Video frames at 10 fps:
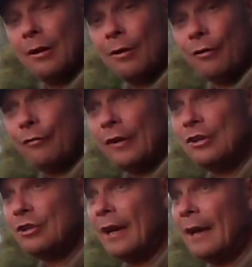a lot of
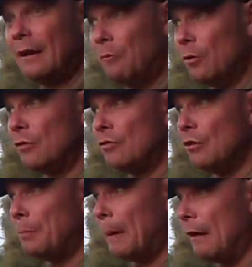fish here. One or
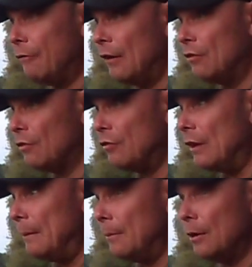two better fish I've
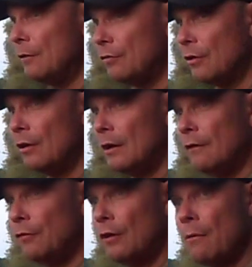seen move. Certainly
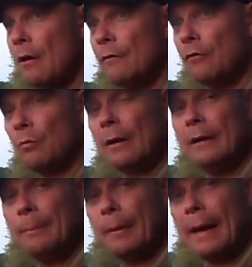a few over
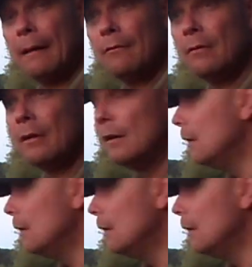20 pound